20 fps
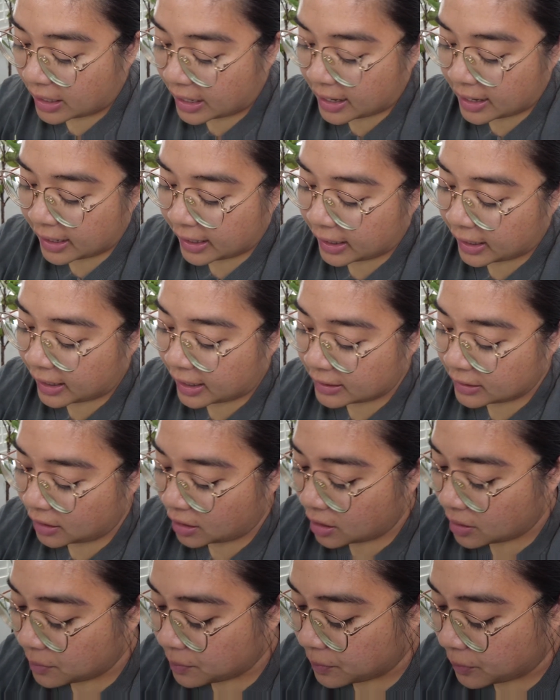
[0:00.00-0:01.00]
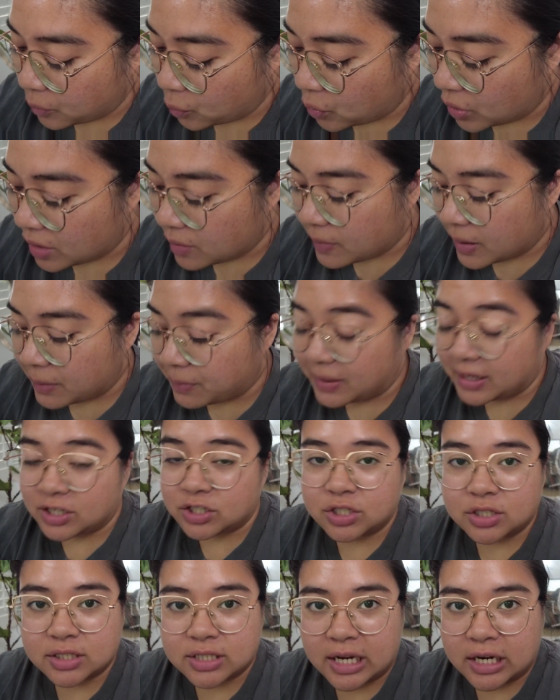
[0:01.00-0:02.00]
I ended up, one of my
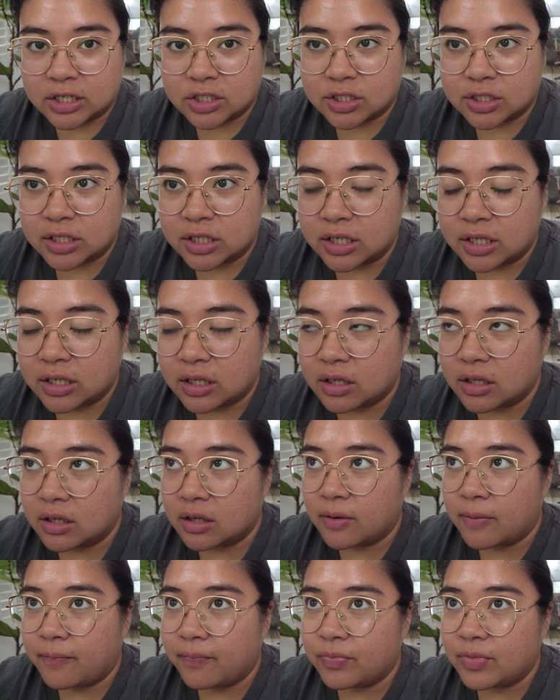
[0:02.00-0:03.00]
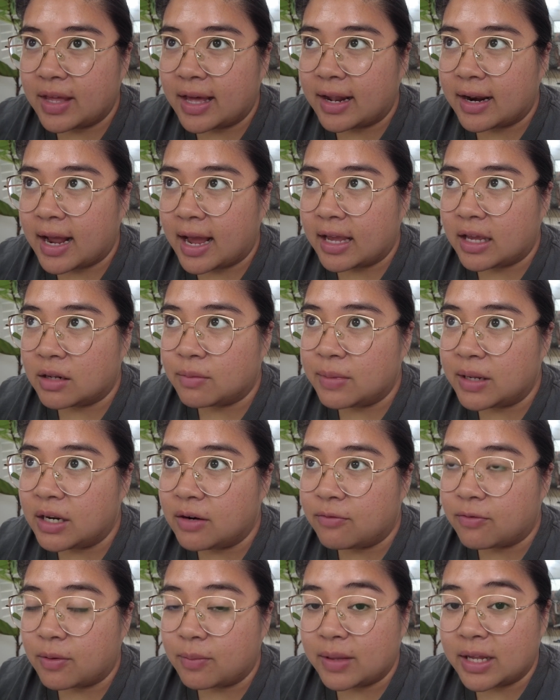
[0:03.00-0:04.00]
patients actually that I
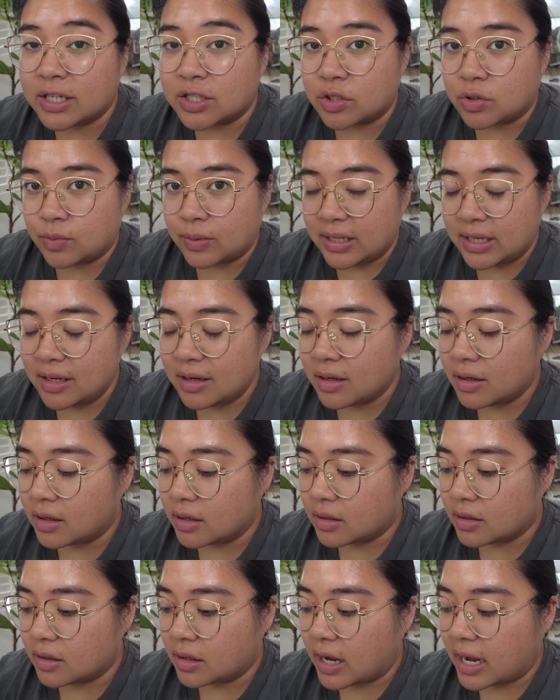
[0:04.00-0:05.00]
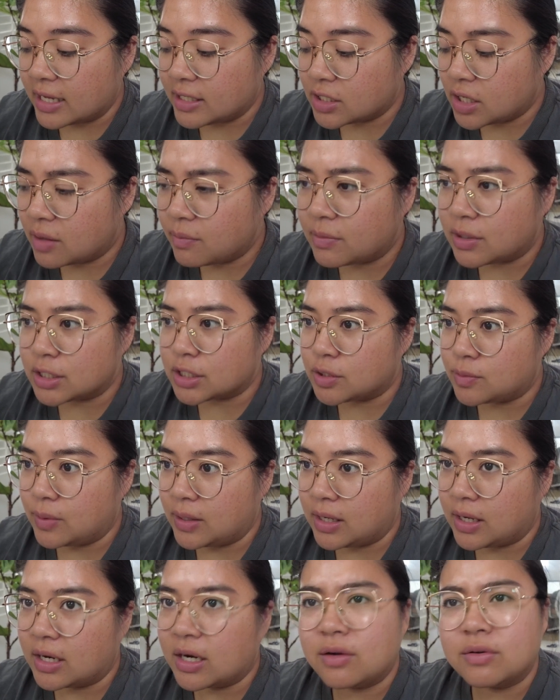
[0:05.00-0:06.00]
admitted from last week, I saw him this
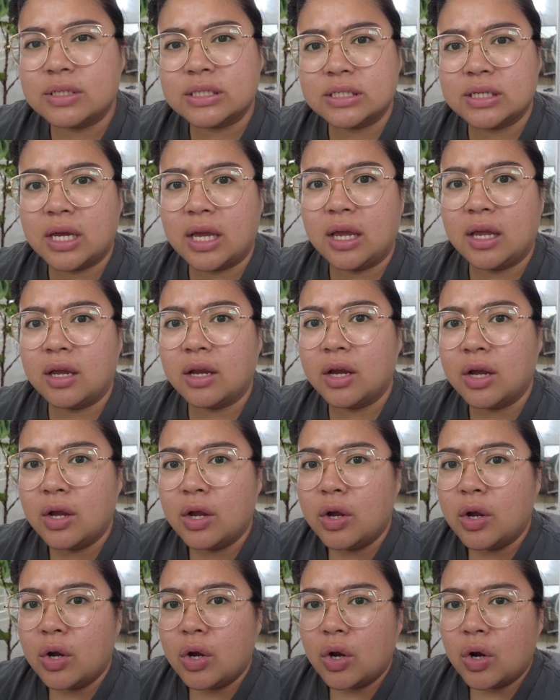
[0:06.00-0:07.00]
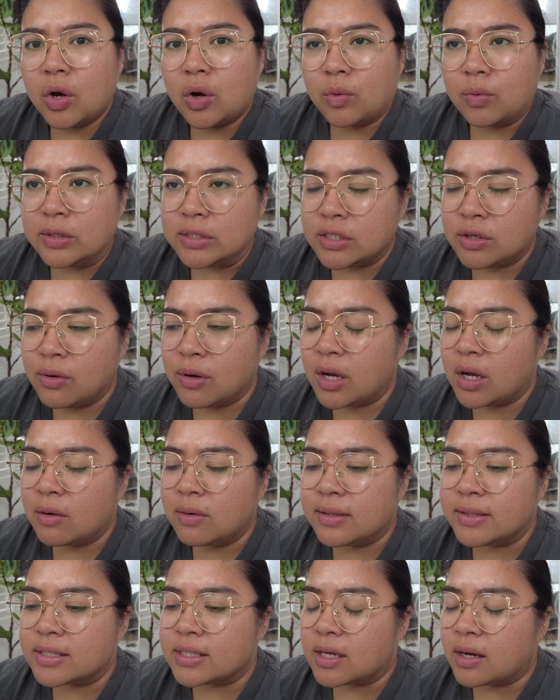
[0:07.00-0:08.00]
week, and I was like, what's going on
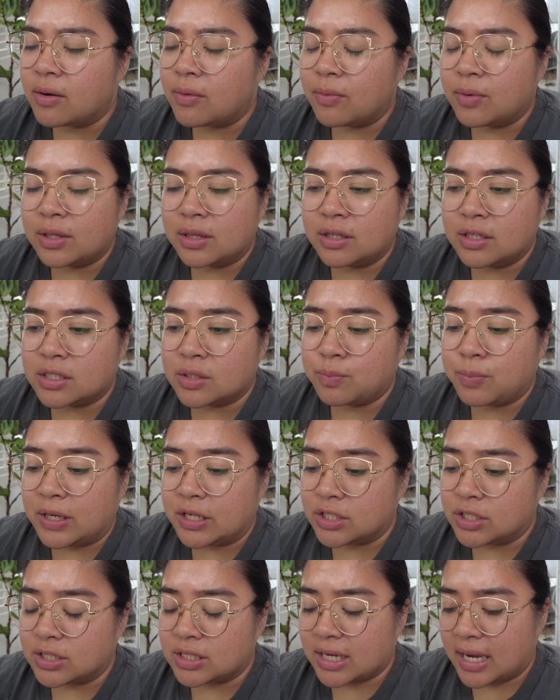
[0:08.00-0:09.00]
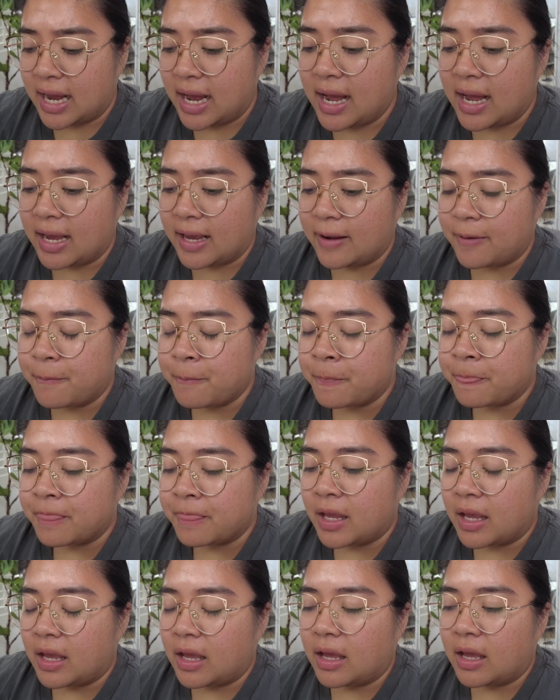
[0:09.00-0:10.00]
with this patient's eye?
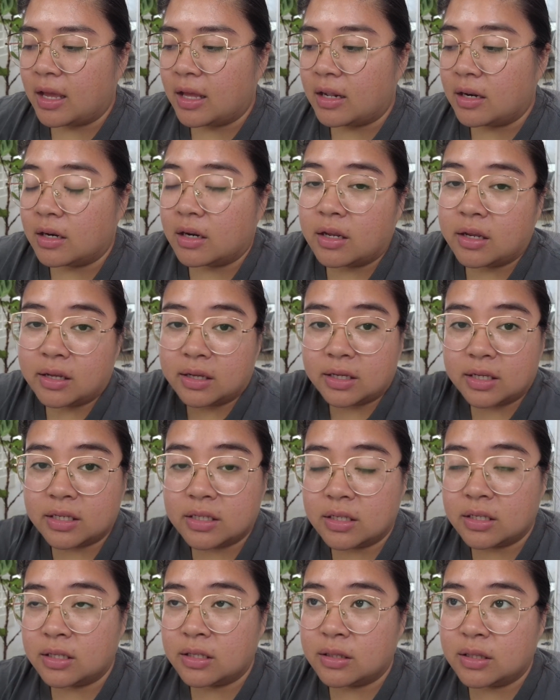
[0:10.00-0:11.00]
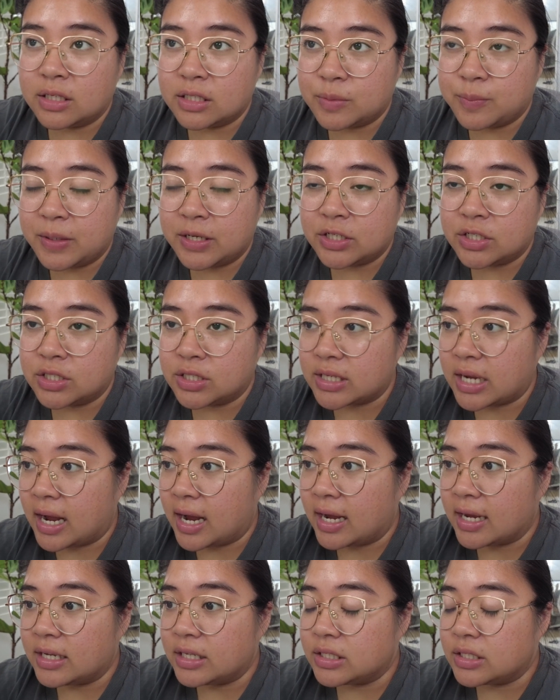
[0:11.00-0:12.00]
And this patient's
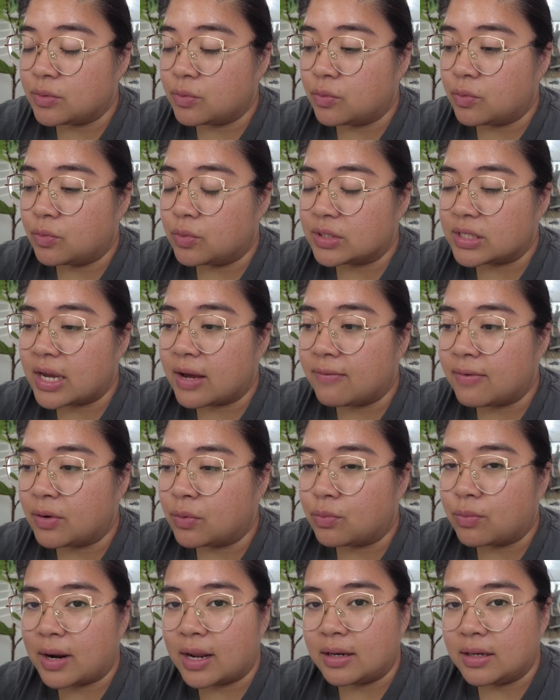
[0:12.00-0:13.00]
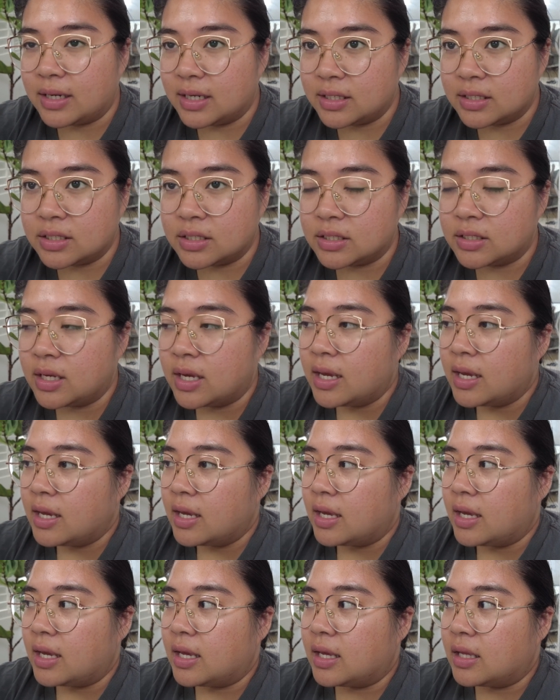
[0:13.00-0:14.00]
eye was having redness
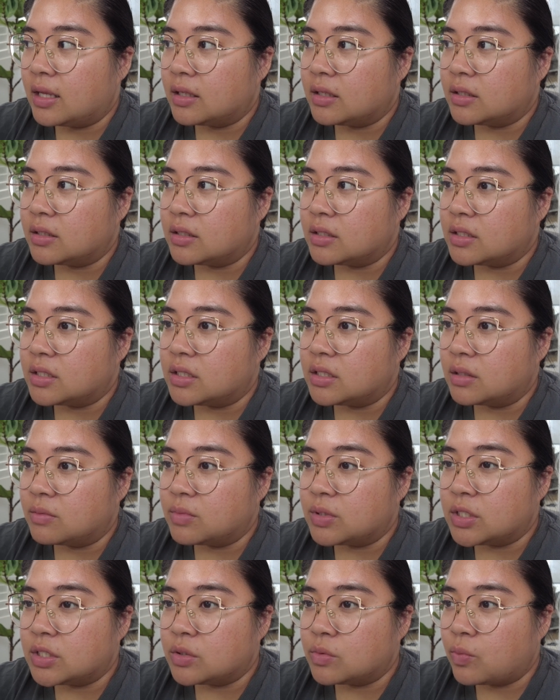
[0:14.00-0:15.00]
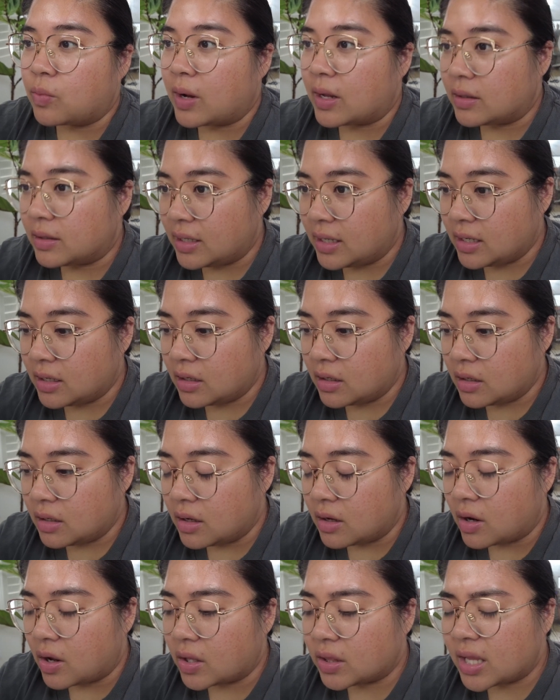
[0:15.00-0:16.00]
and some swelling
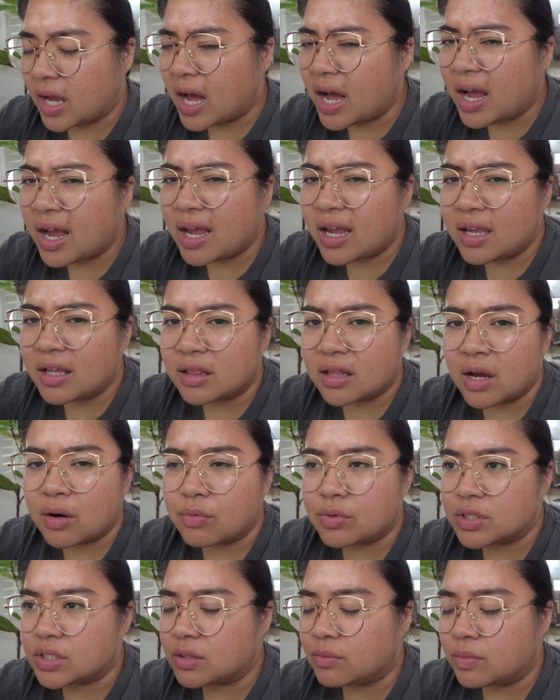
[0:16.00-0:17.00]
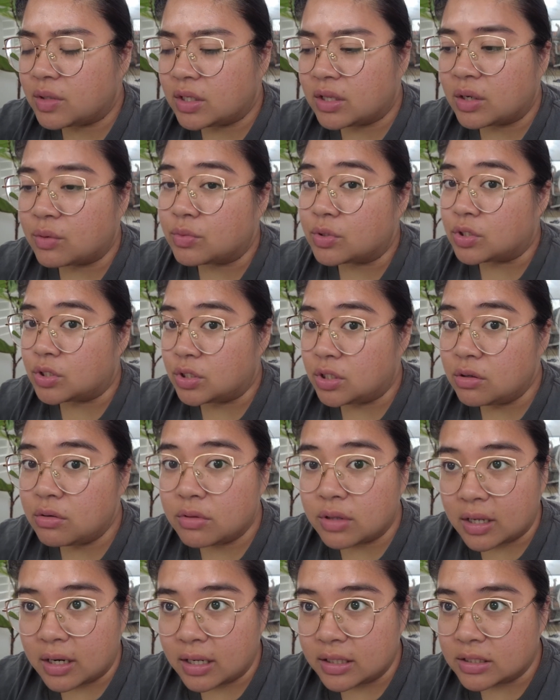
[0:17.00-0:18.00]
on the eye, and that was something that was new
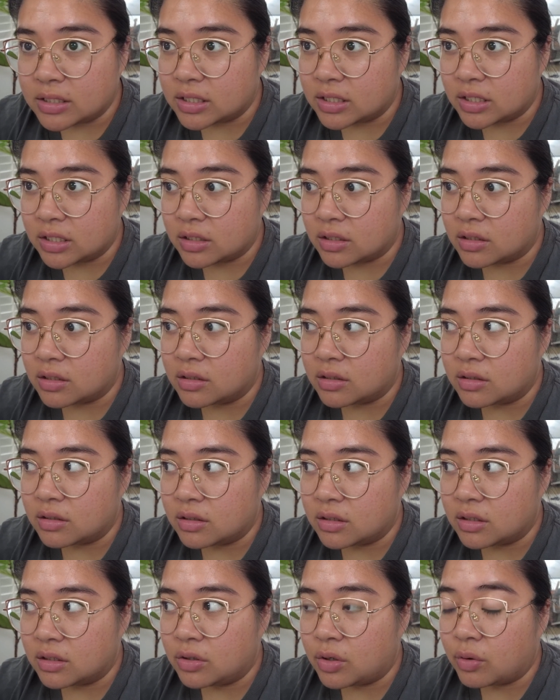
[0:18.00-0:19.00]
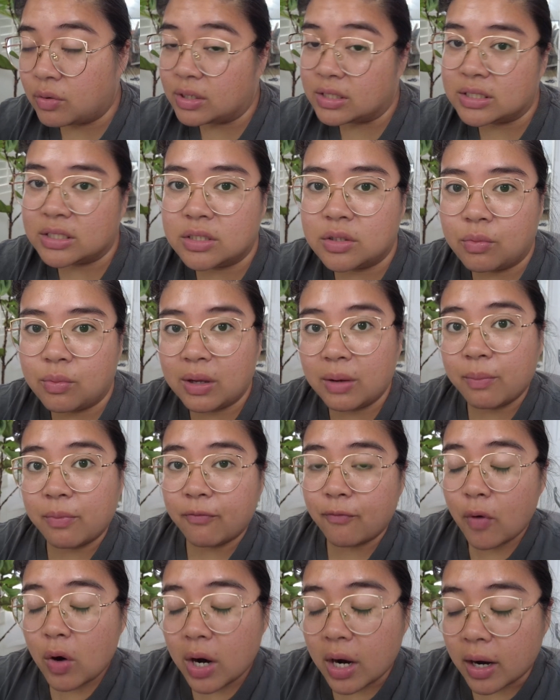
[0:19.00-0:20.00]
that I didn't notice the week
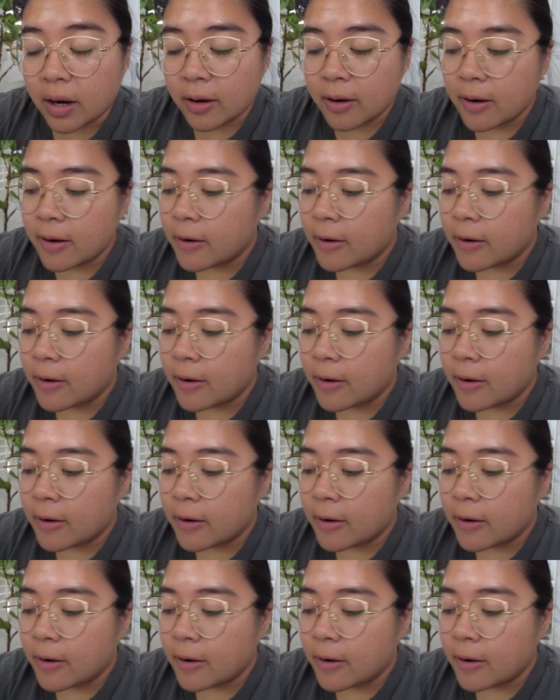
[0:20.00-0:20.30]
before.